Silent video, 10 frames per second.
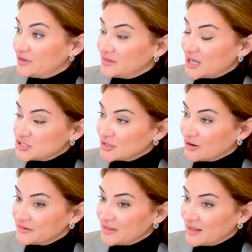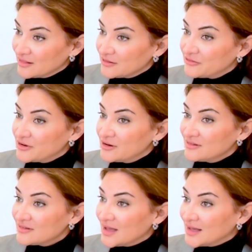the National Guard Health
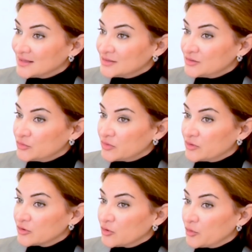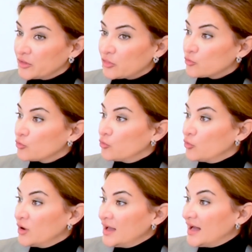Affairs. And they're going
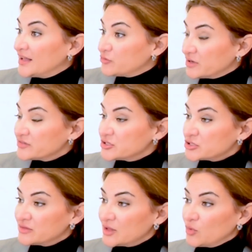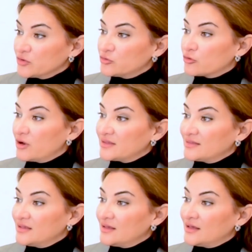through a transition. They want to create
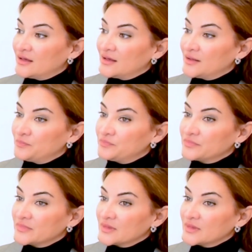an, um,